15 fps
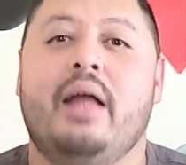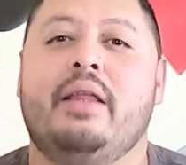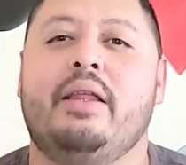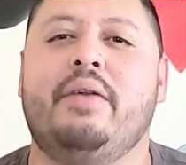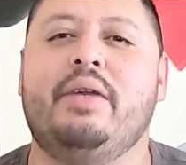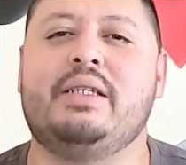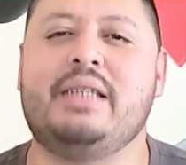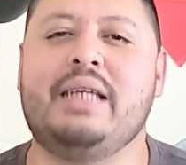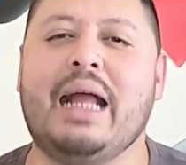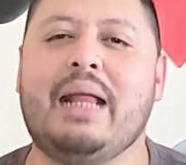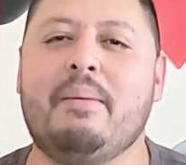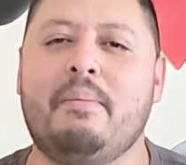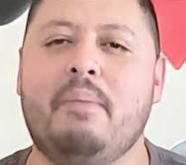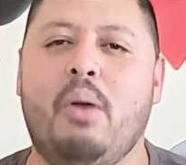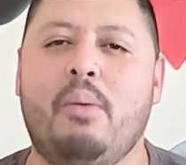There is
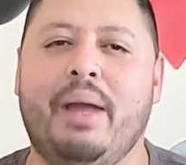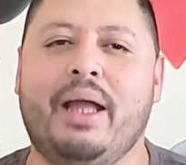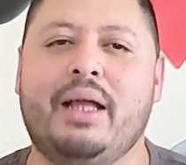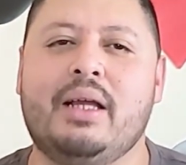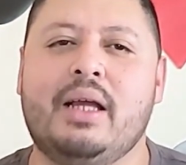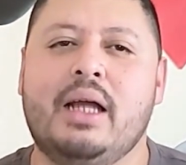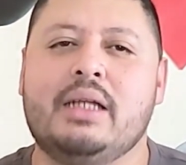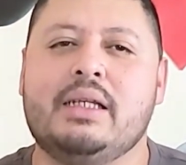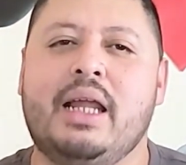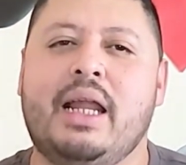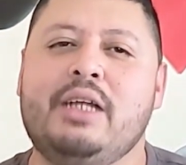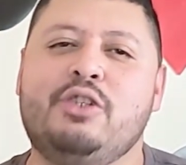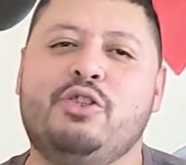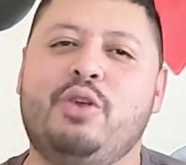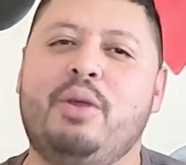that moment that
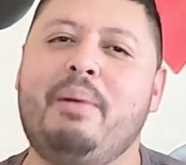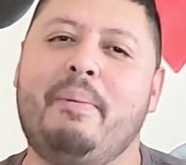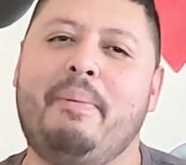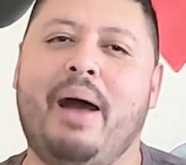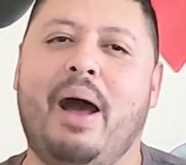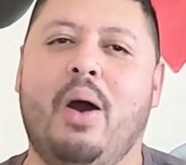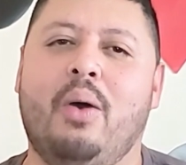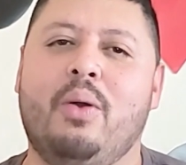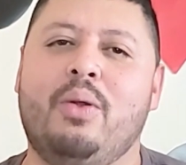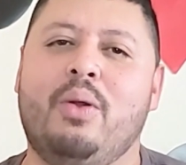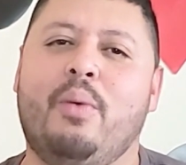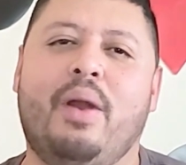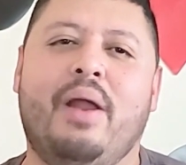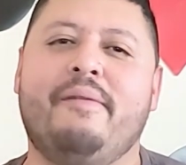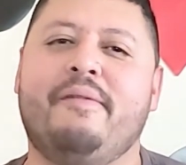I dream about
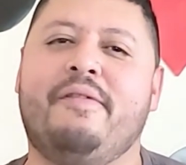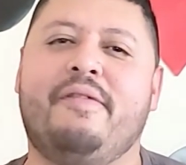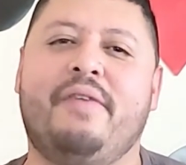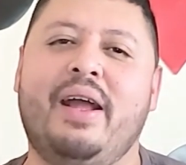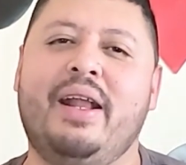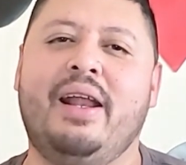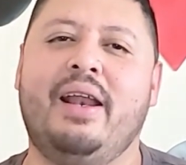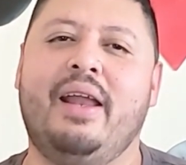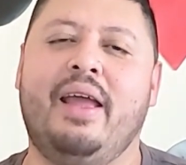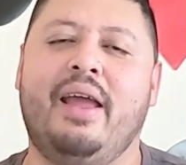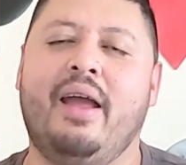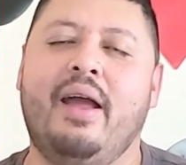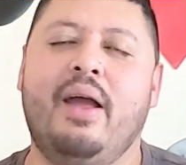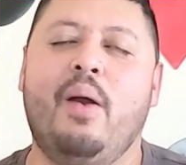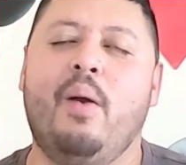when I'm finally,
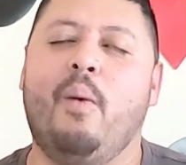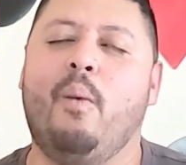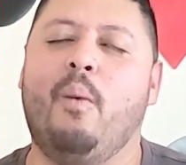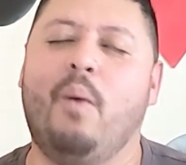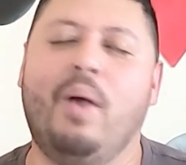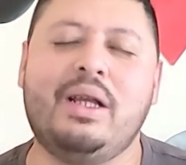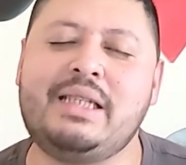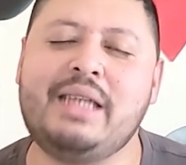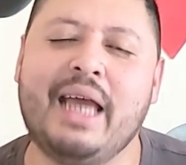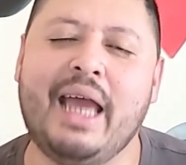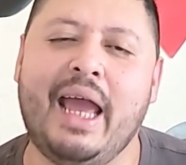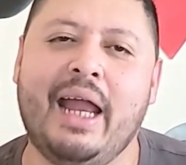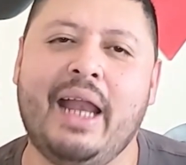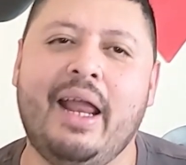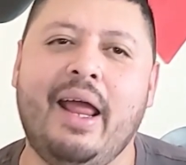once
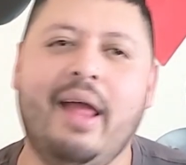again,